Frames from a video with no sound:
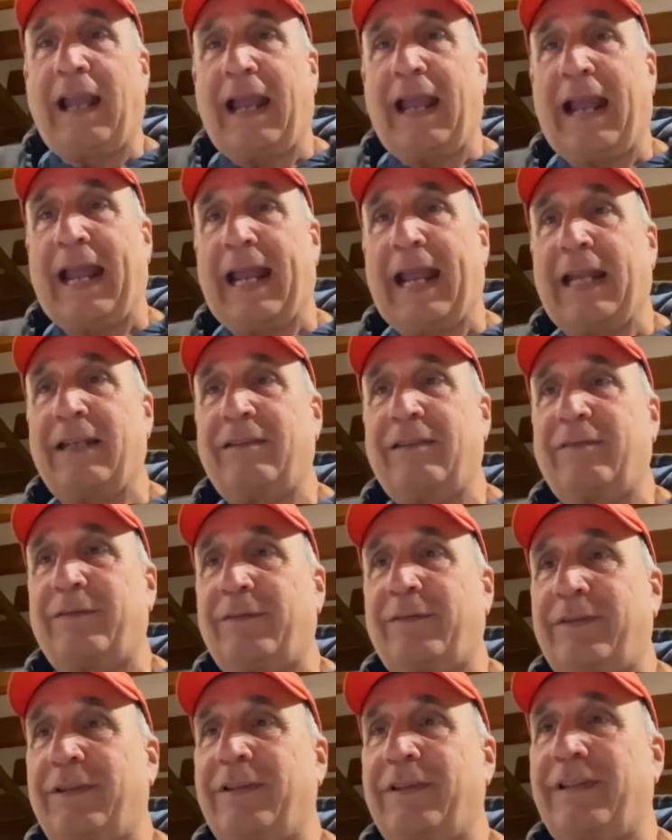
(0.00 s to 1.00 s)
And
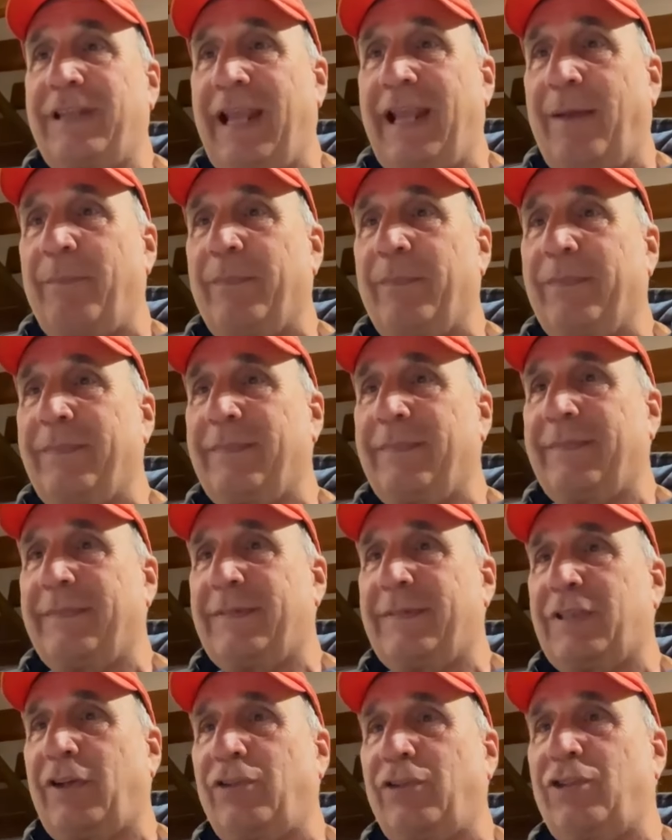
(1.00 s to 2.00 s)
yep,
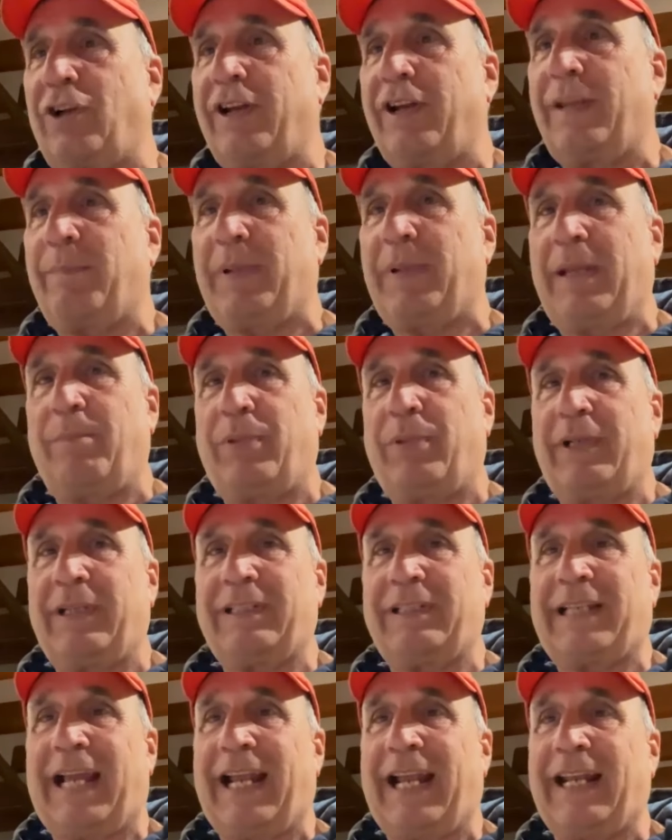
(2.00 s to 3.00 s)
so Johnny P put
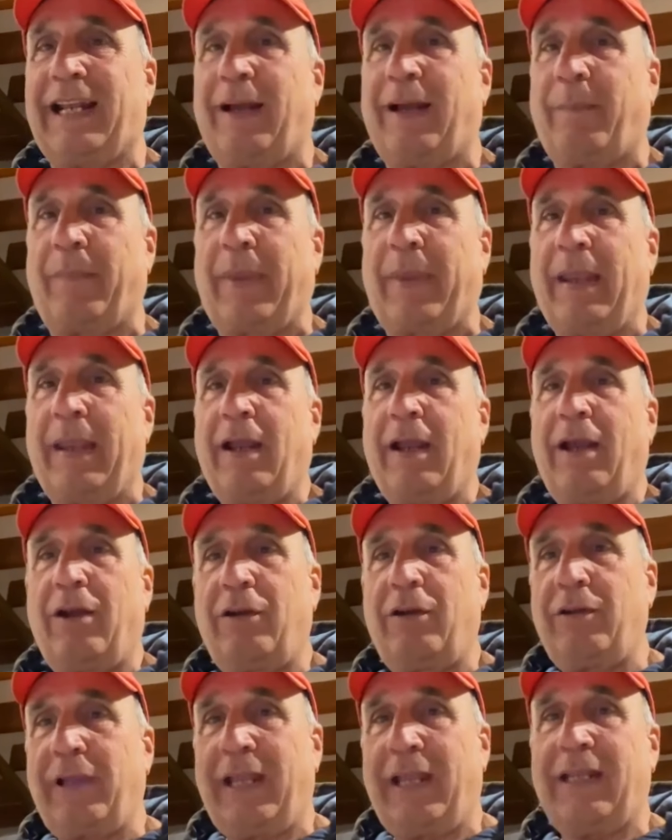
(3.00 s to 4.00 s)
his hand up.
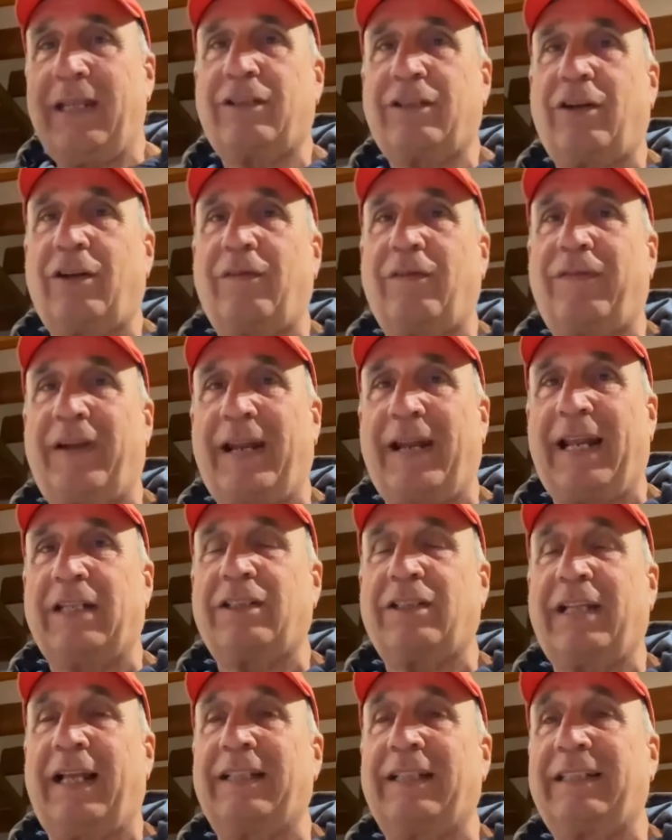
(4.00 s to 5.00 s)
Who here has got
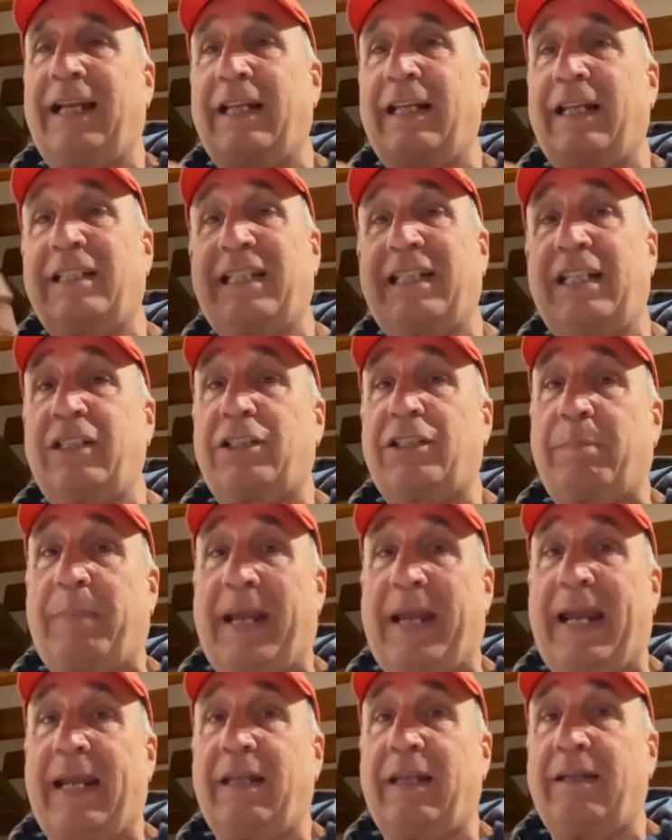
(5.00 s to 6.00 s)
financial anxieties? In
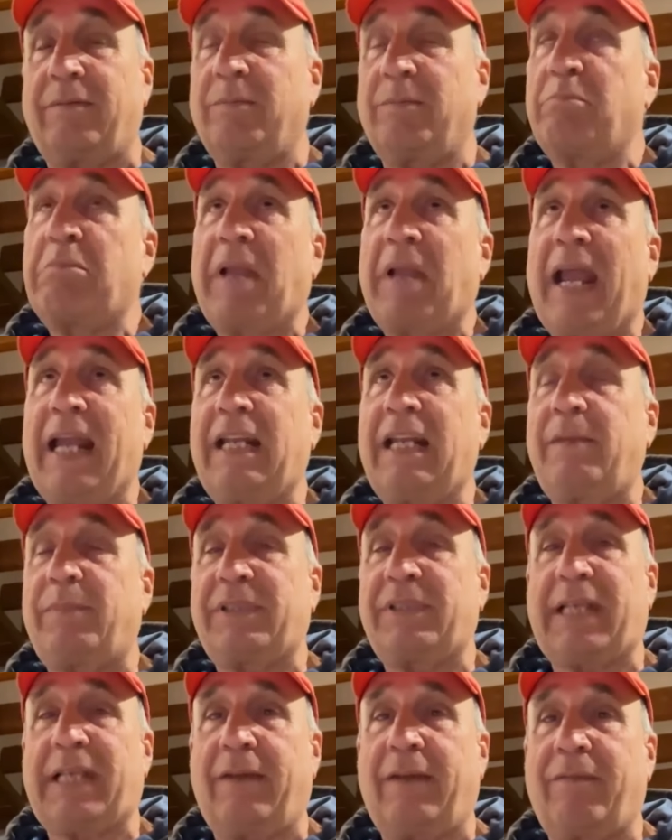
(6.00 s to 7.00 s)
Spain,
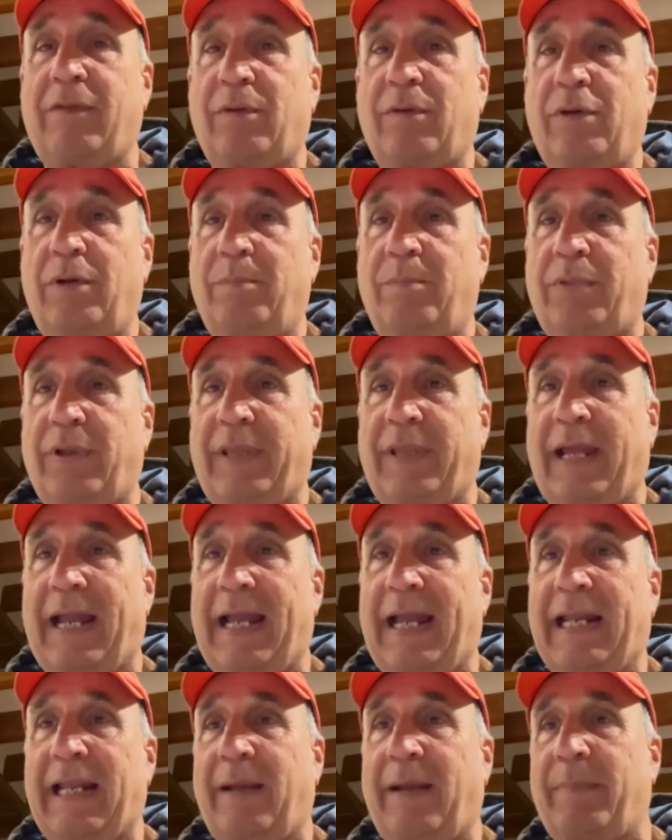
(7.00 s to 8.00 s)
80% of the room put their
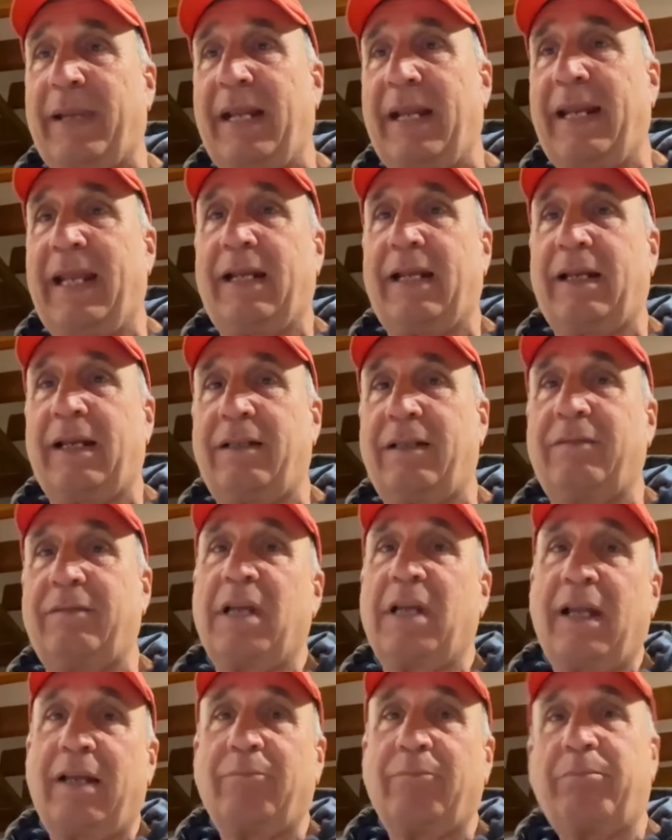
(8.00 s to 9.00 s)
hand up. In England,
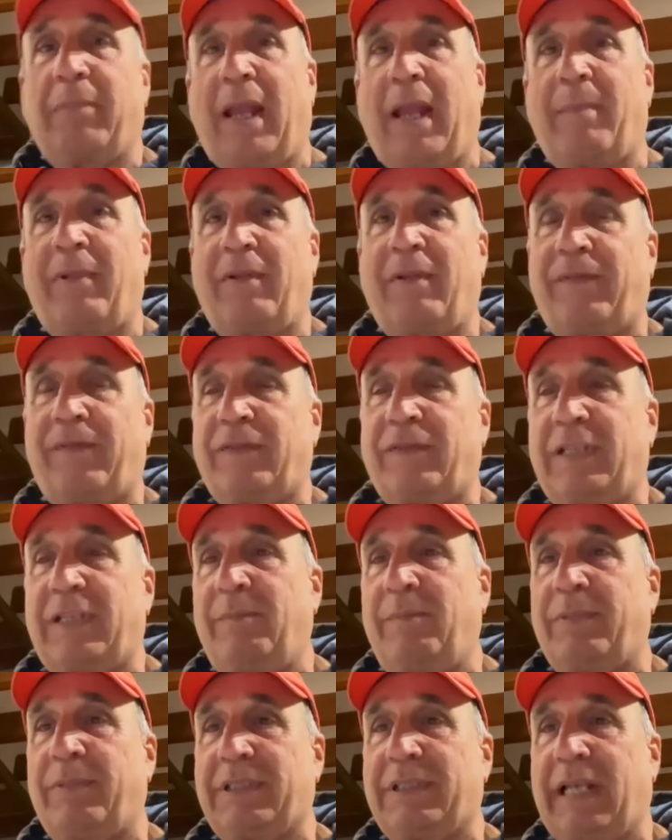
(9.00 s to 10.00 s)
maybe
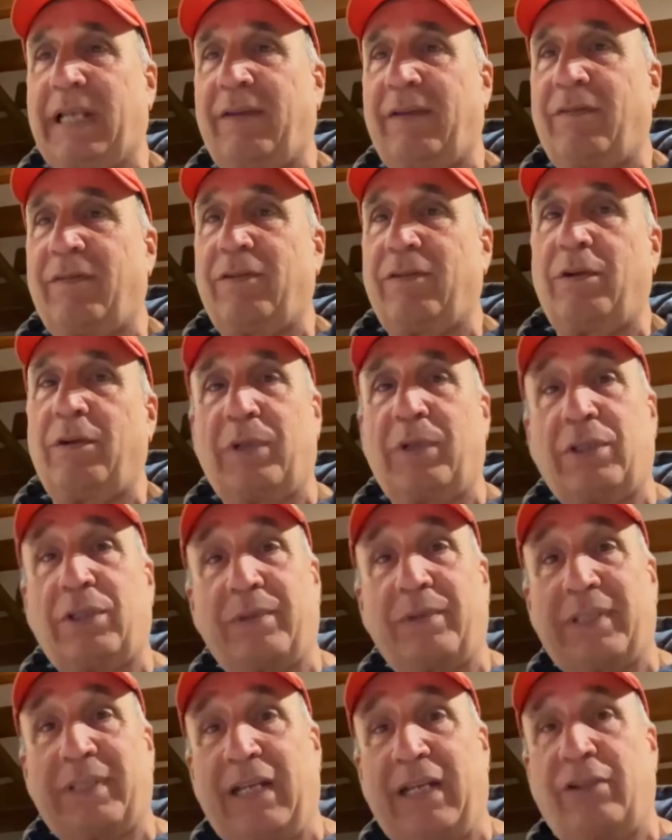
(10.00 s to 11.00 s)
15% of the room, which
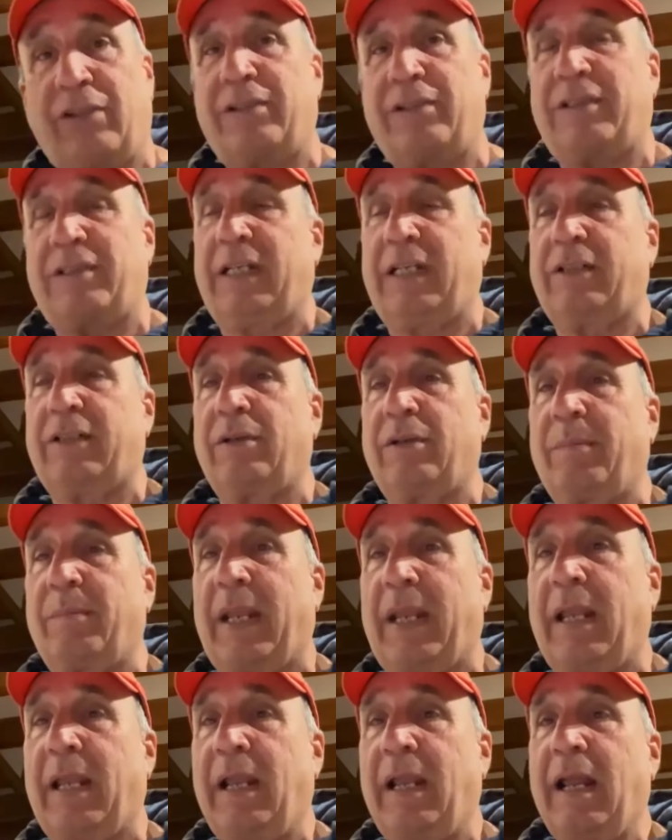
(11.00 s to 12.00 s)
was interesting to
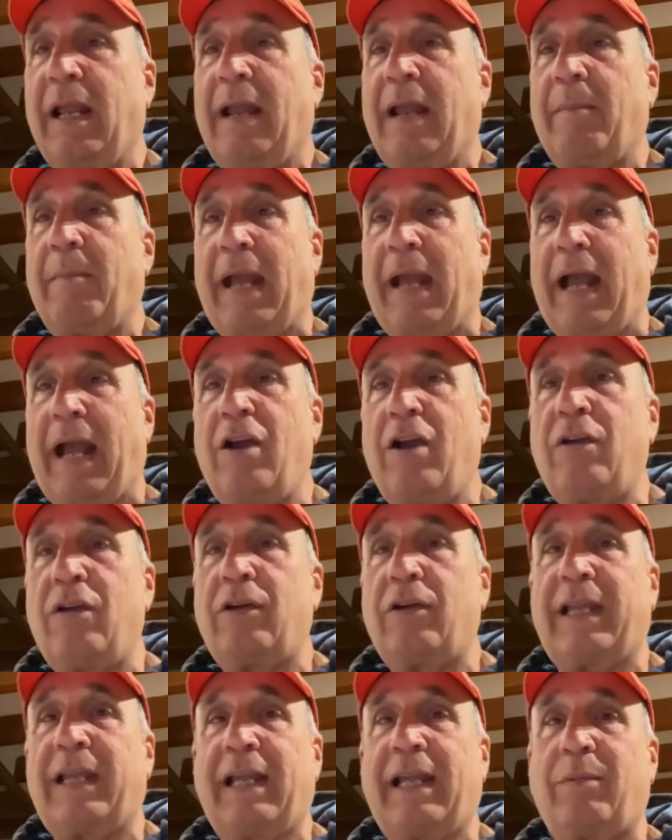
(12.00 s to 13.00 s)
me. Who
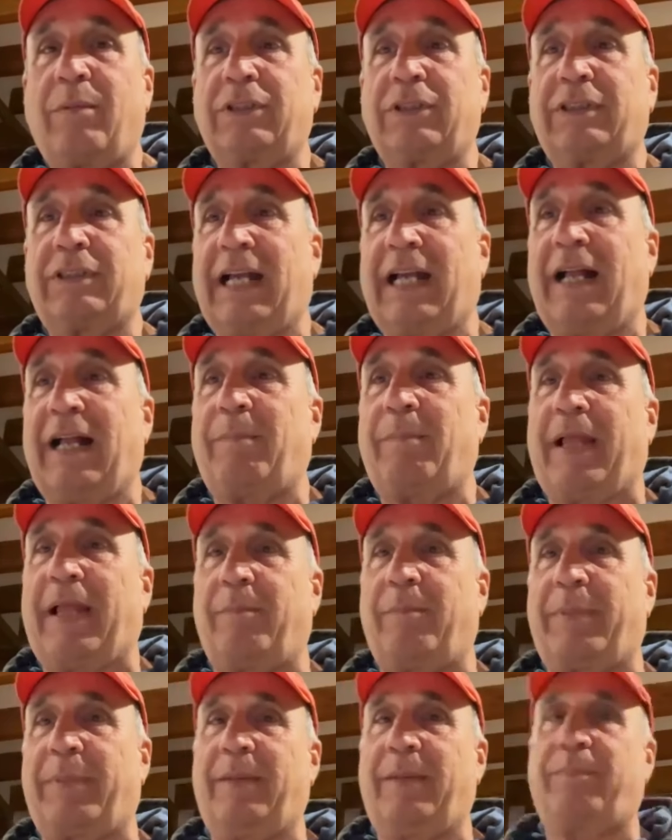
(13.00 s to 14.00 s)
here wants to help
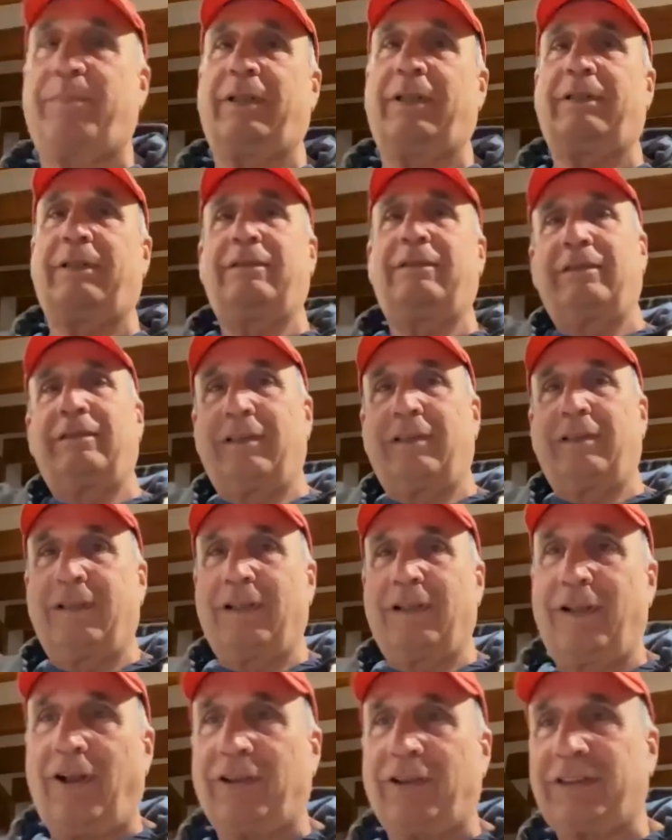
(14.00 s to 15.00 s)
other people?
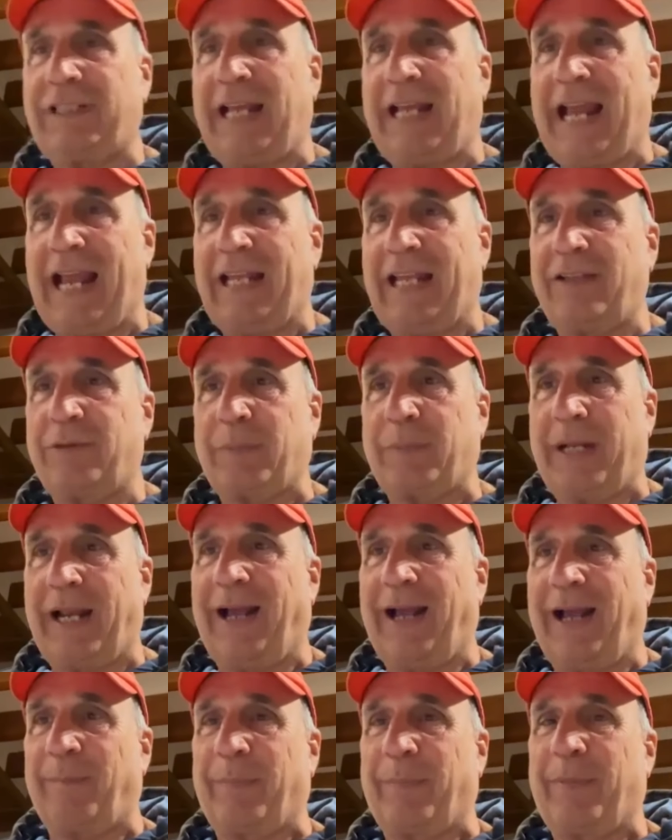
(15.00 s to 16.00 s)
Lots of hands went
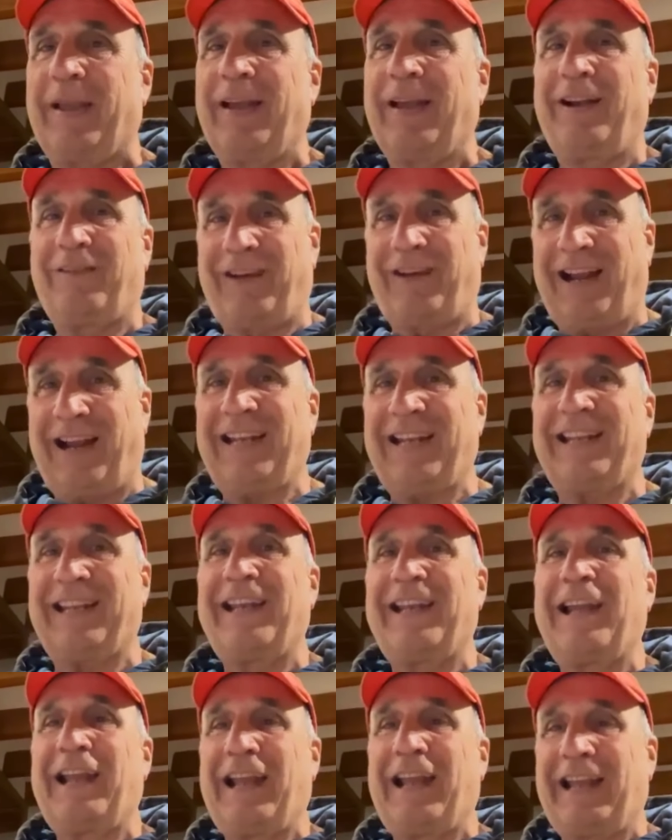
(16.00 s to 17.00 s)
up, right?
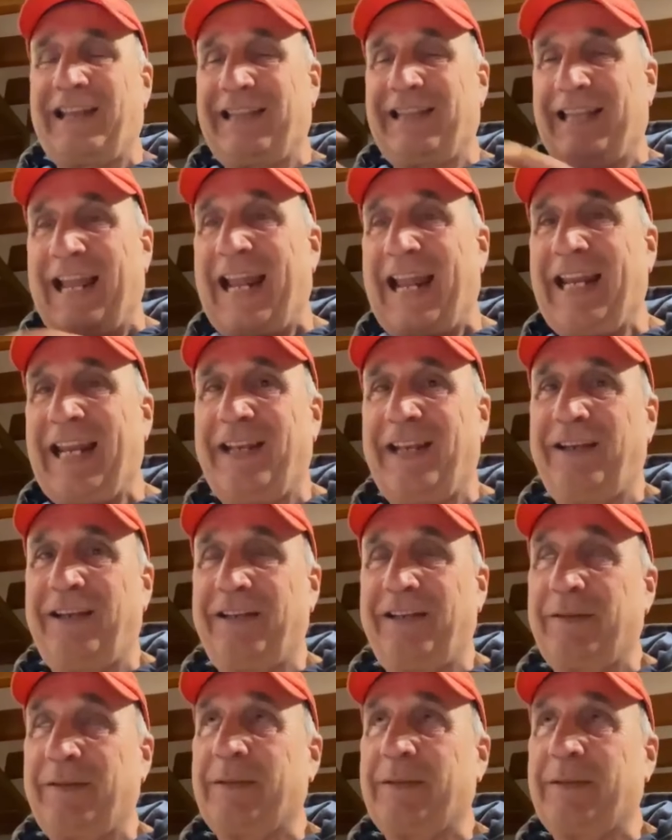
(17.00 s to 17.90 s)
Then